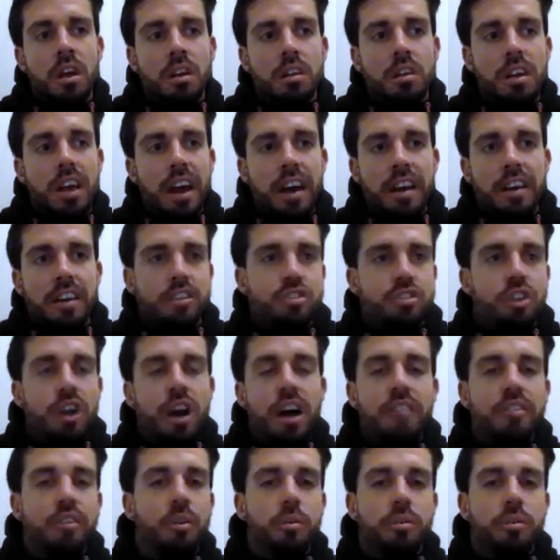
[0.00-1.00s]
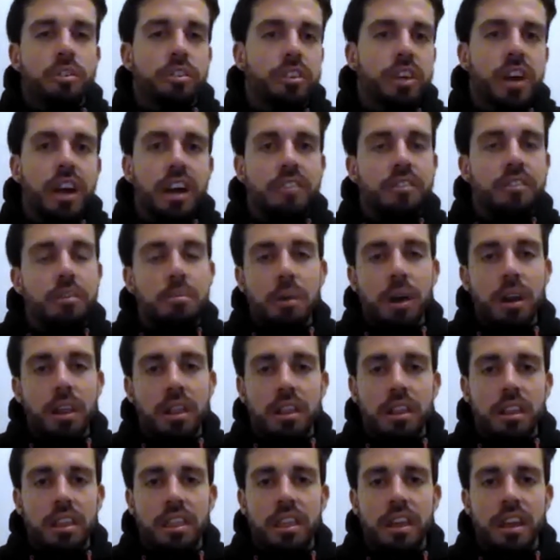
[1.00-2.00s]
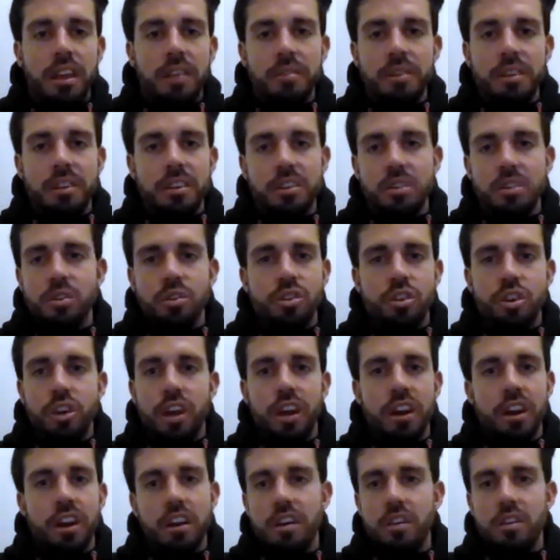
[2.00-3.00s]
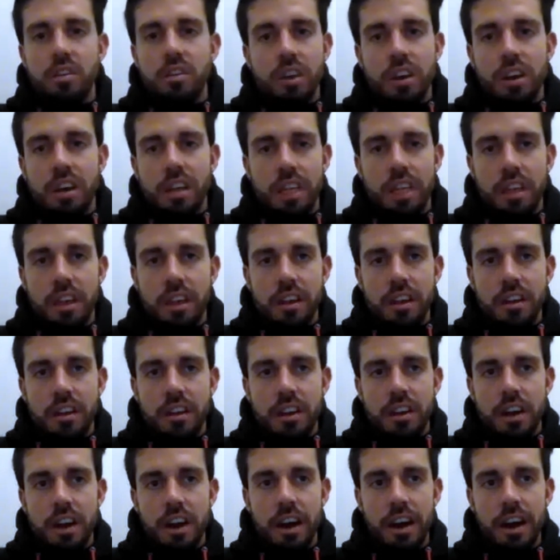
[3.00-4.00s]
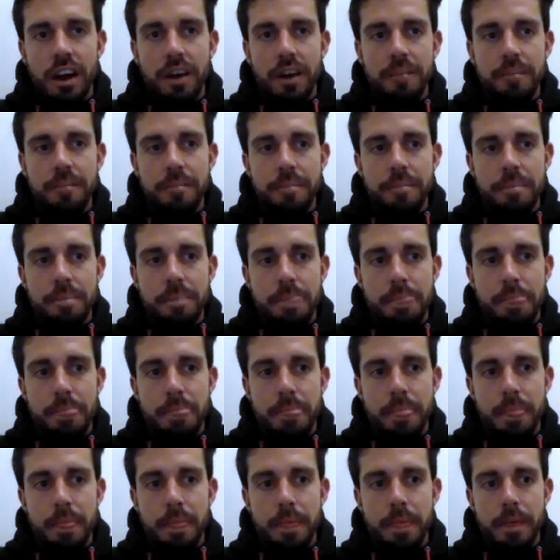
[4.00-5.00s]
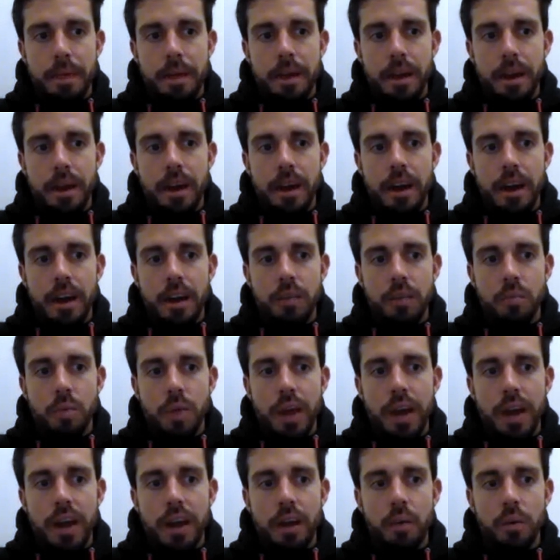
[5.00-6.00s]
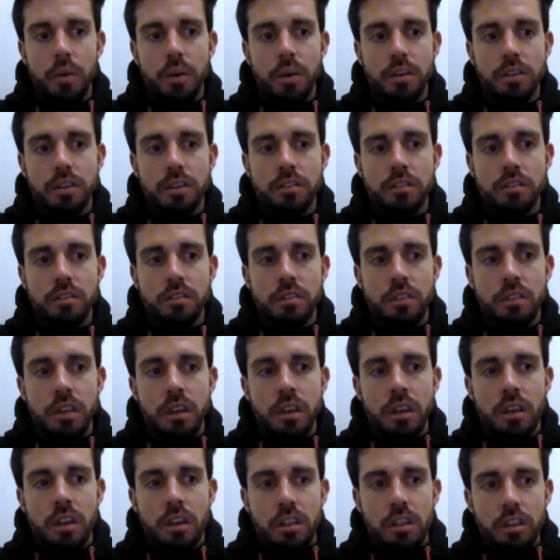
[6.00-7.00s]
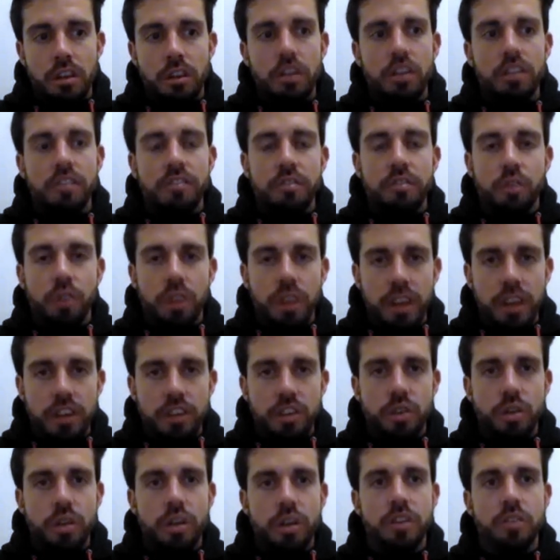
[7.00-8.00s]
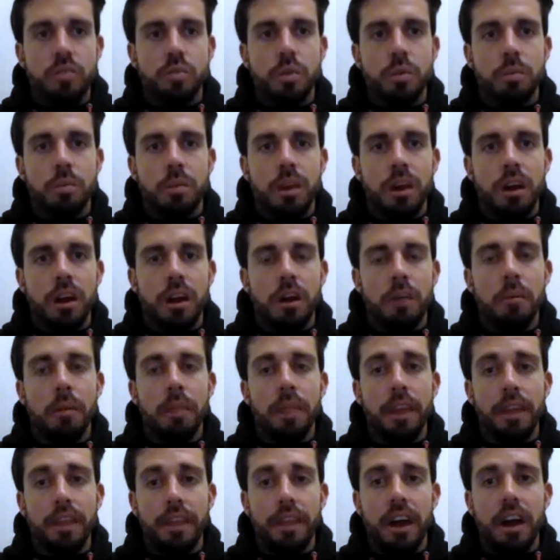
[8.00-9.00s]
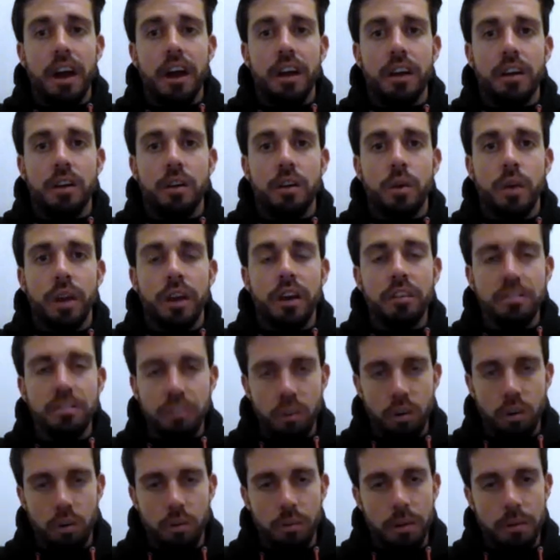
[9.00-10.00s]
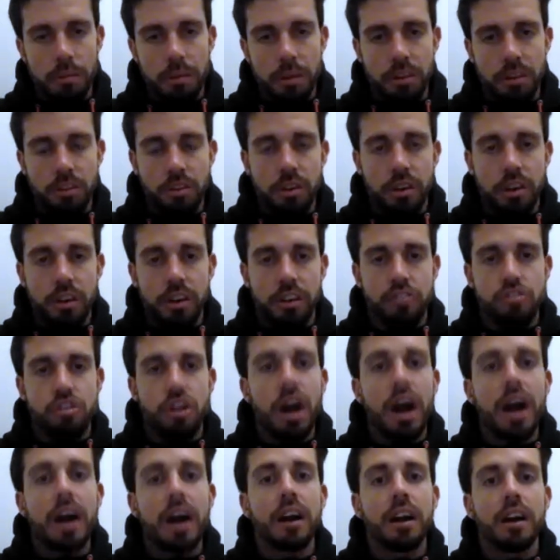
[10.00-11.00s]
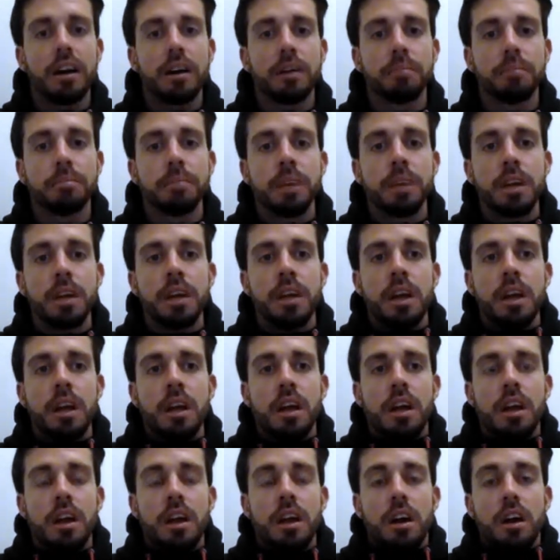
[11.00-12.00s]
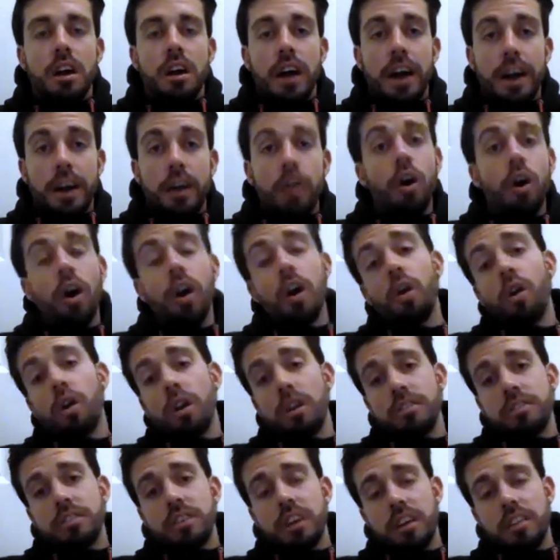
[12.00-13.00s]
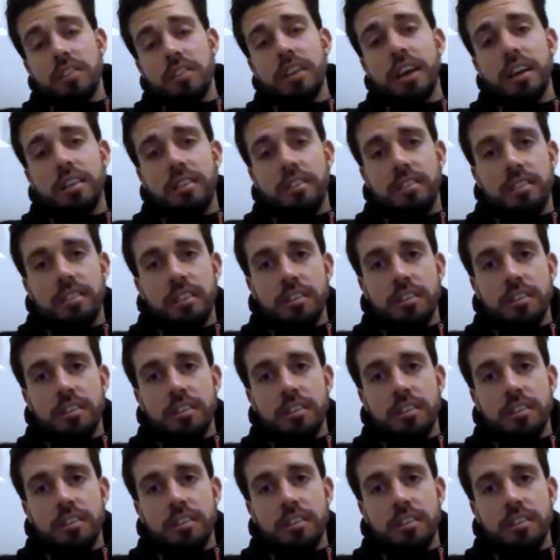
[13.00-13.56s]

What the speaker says: yeah, the triathlon was just kind of a monthly thing, but no training, no nothing. And when I was 13, 14, I joined the swim club, and then that quickly followed by me joining the track club. I got a lot of success